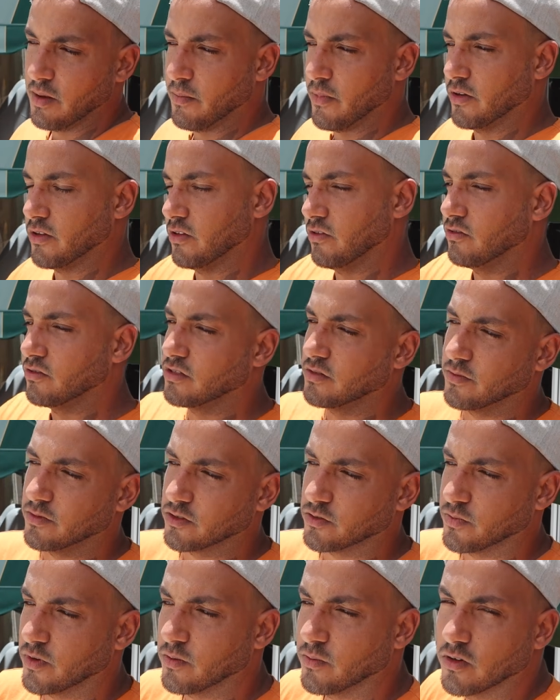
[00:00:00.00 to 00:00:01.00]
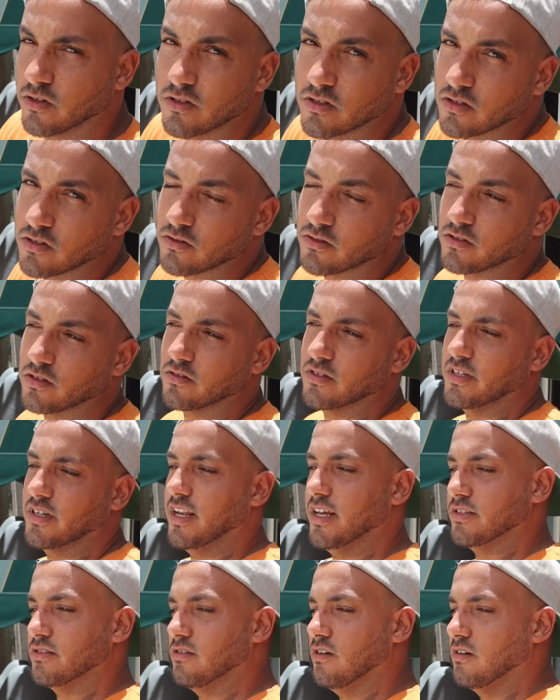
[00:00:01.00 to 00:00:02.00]
but I use them on small boats too, so they
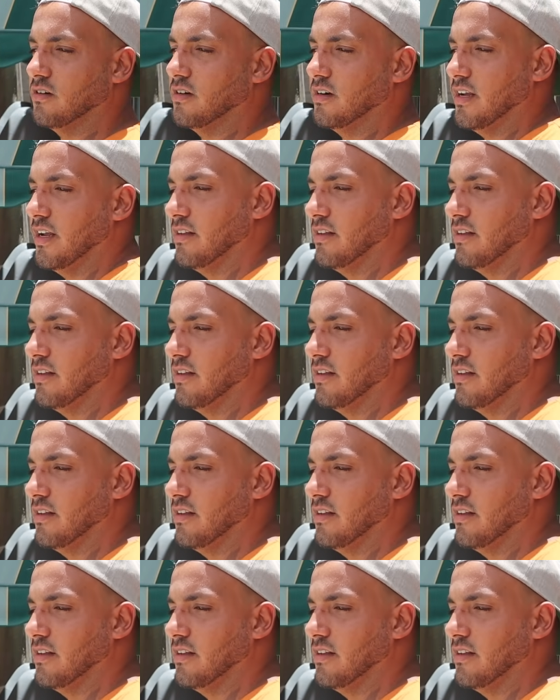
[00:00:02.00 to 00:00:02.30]
last longer.